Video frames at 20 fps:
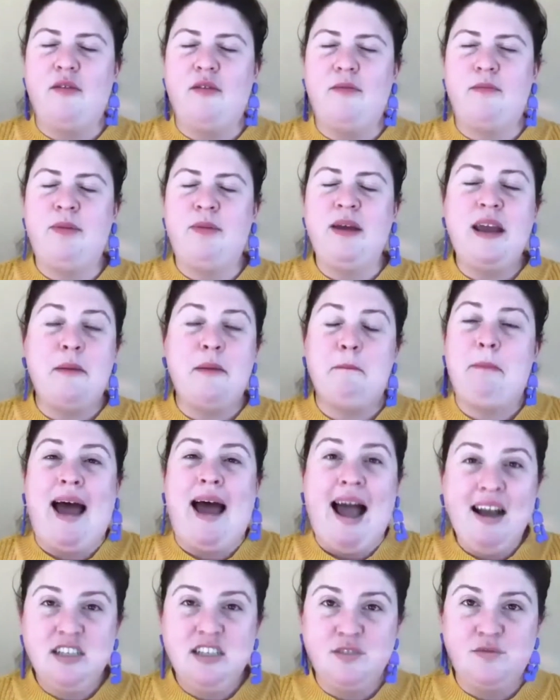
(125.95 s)
be
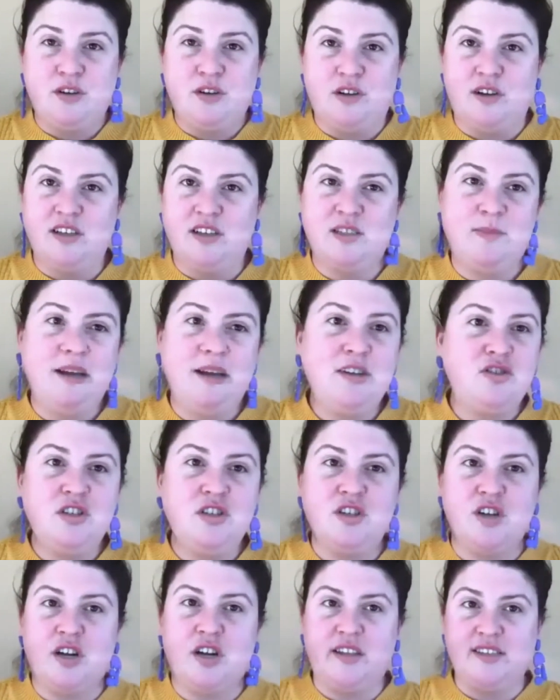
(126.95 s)
impactful, especially
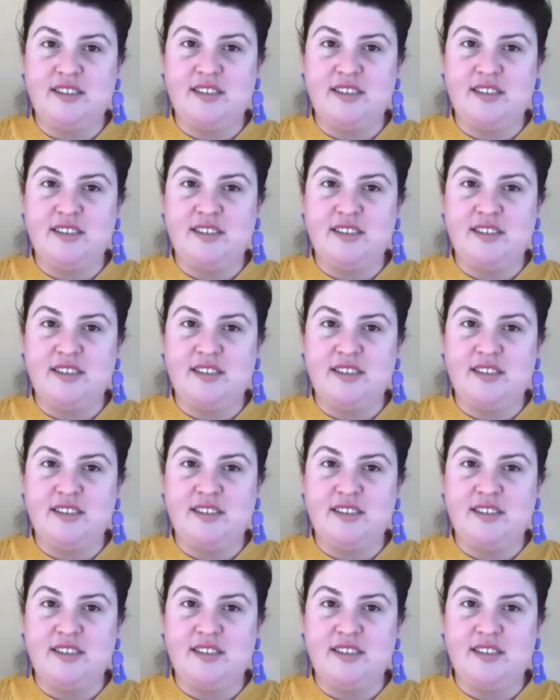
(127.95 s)
during this